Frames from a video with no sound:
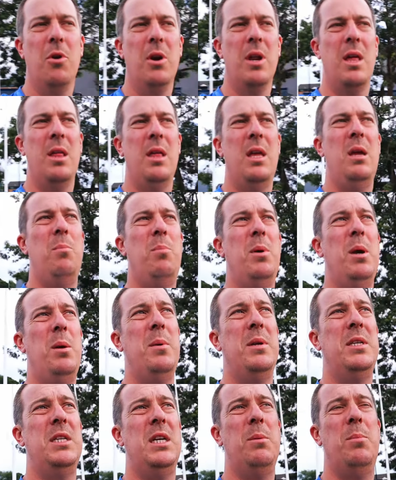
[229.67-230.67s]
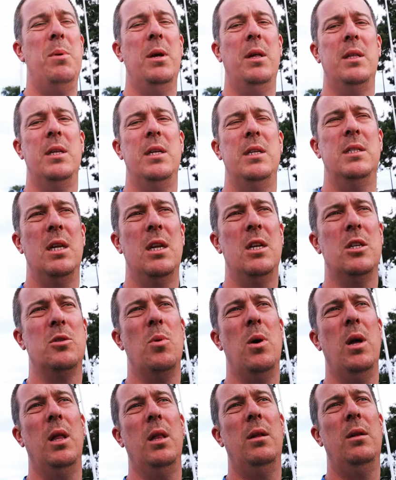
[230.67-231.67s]
going to get the BBC buildings in
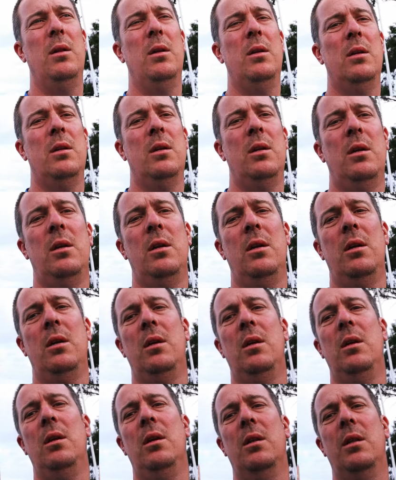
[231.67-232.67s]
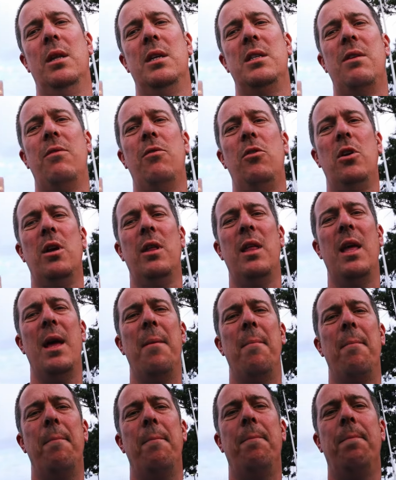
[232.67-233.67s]
as well. Let's have a look at
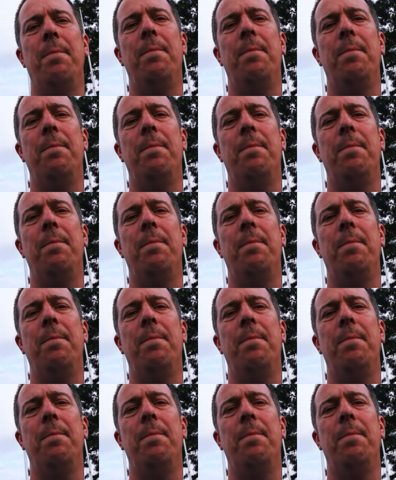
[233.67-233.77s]
that.